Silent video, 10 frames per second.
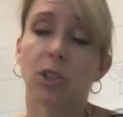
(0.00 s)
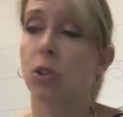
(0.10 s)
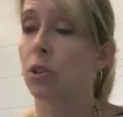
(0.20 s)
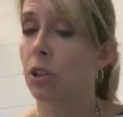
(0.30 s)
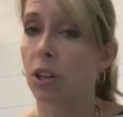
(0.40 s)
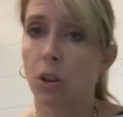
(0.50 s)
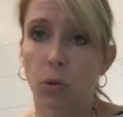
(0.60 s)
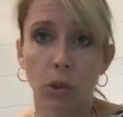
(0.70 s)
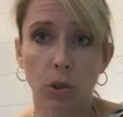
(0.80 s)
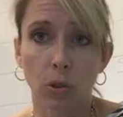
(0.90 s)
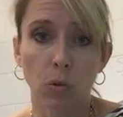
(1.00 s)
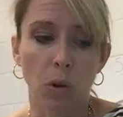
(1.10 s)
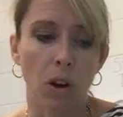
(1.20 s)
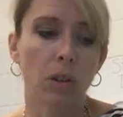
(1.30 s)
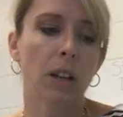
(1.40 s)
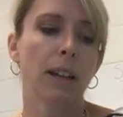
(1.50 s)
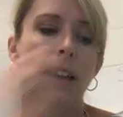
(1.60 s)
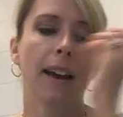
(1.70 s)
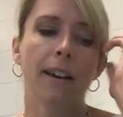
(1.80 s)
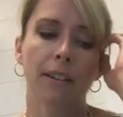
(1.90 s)
So you're going to go on a school walk,
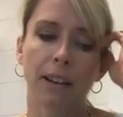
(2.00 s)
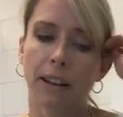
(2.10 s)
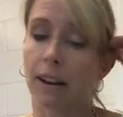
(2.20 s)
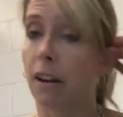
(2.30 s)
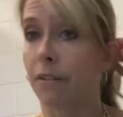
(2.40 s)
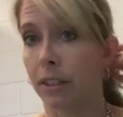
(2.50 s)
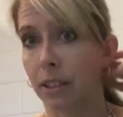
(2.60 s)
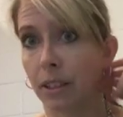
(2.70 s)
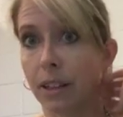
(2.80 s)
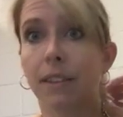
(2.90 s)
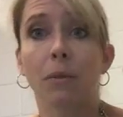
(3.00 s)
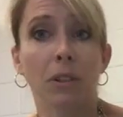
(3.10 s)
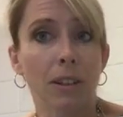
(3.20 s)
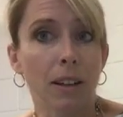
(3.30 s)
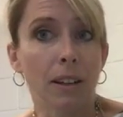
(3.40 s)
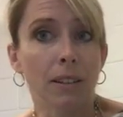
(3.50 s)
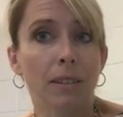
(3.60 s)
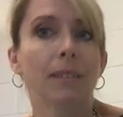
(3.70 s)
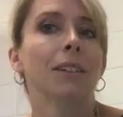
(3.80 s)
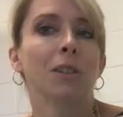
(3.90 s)
and obviously they would need
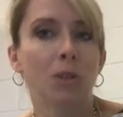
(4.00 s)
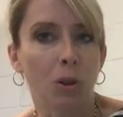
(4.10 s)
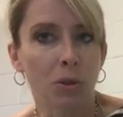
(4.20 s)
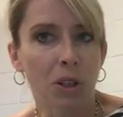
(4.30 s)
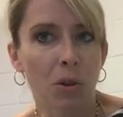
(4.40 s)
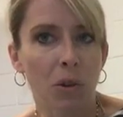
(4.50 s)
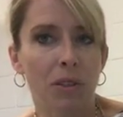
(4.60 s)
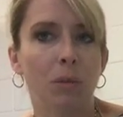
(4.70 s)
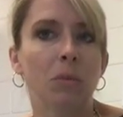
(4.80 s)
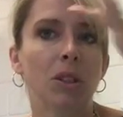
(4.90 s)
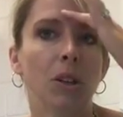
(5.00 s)
an adult to go with them.